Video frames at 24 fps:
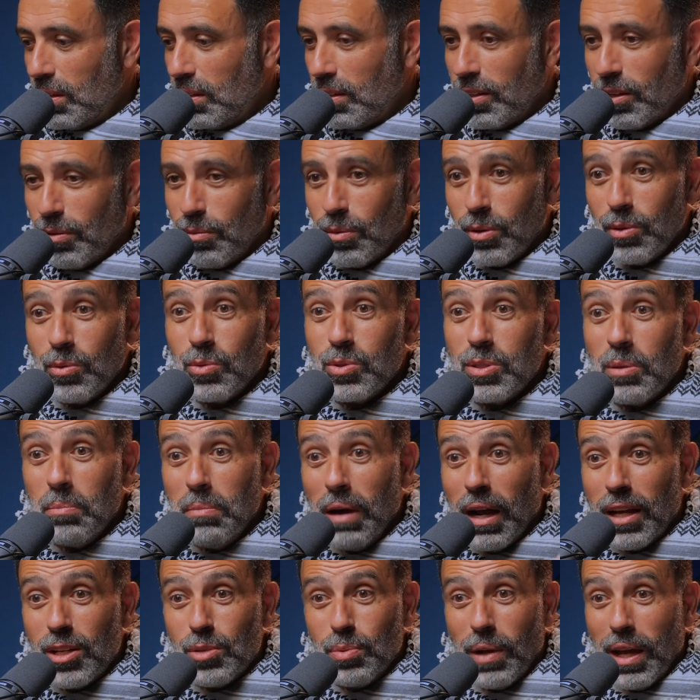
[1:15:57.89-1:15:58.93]
You know, well, it was a
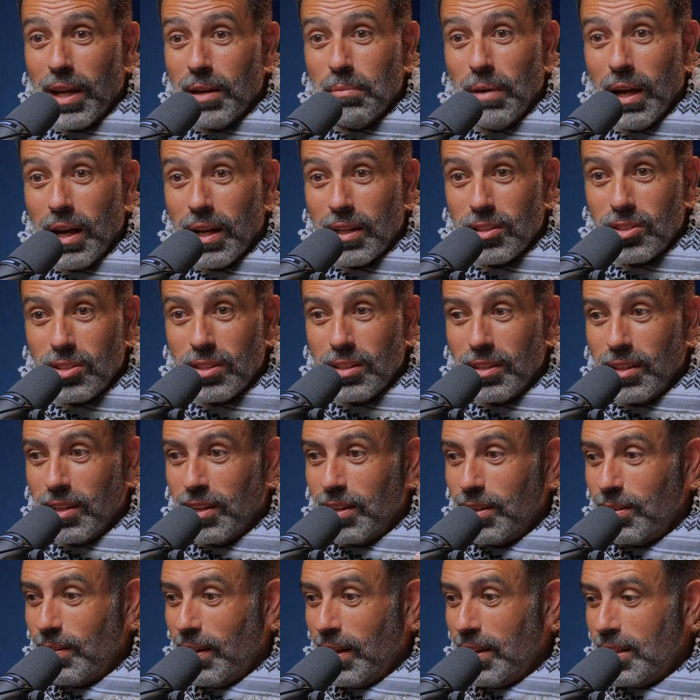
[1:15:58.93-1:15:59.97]
march, we had a march, you
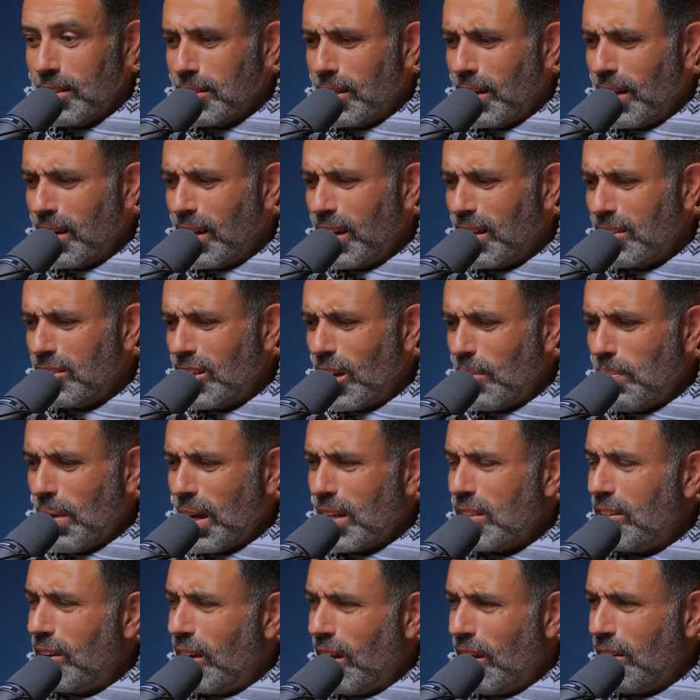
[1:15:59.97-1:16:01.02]
know, and this guy goes, "Go
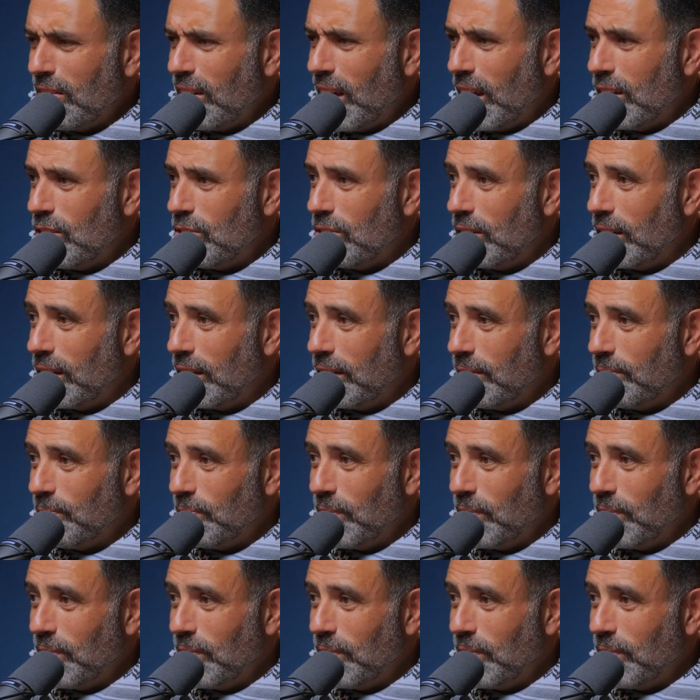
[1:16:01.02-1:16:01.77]
back to your own country."